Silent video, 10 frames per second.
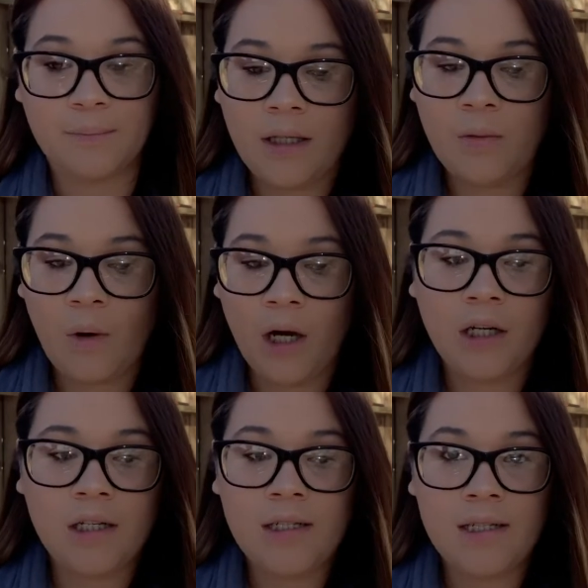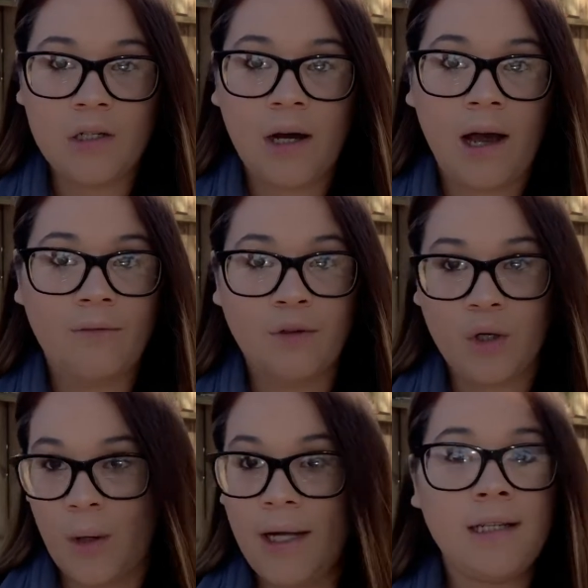The Walkers still have
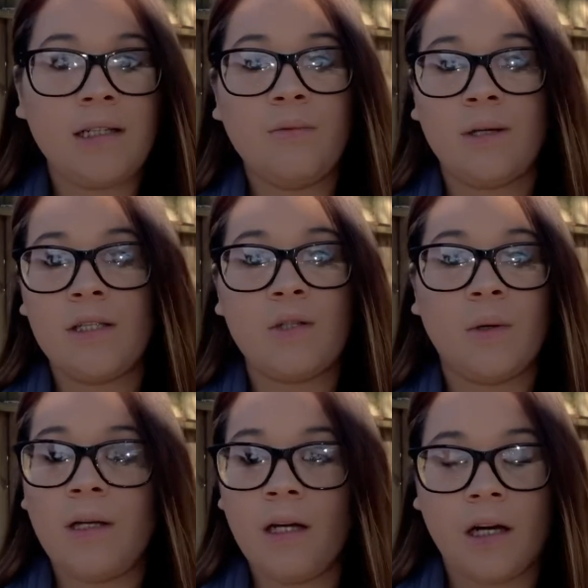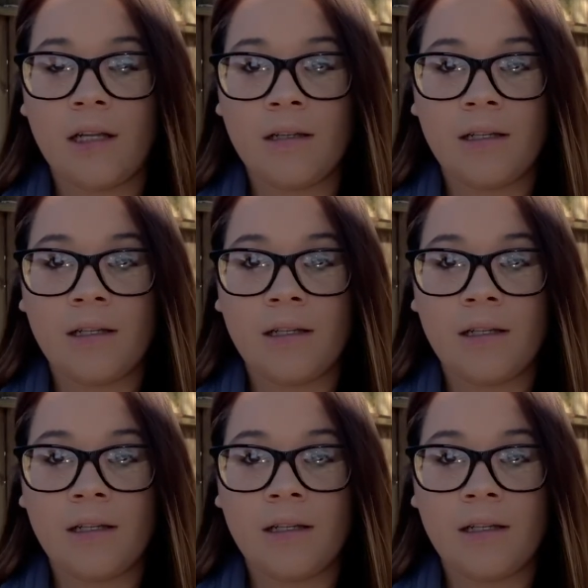no idea what's going on.